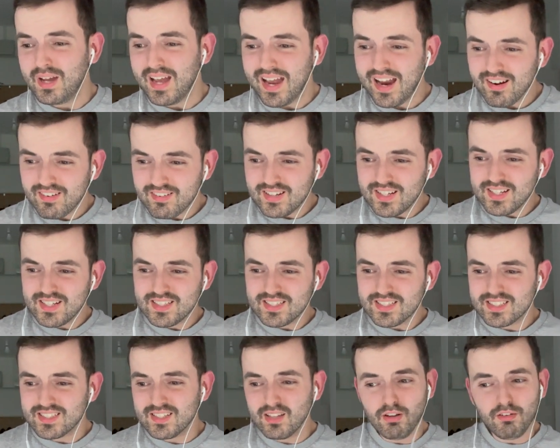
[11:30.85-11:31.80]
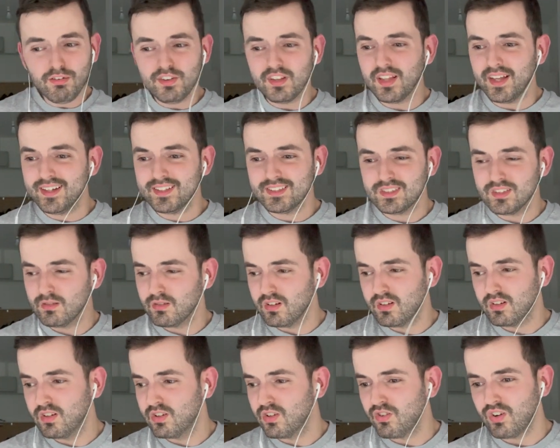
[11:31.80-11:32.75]
Aries, still feel like it's an
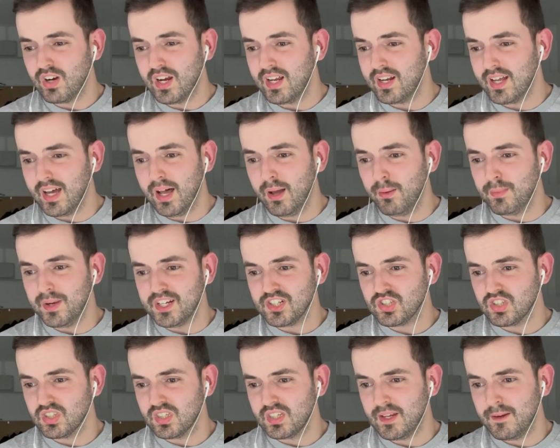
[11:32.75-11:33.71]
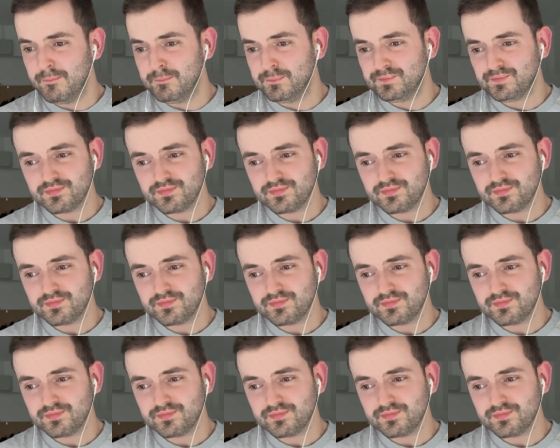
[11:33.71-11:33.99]
underrated album, actually.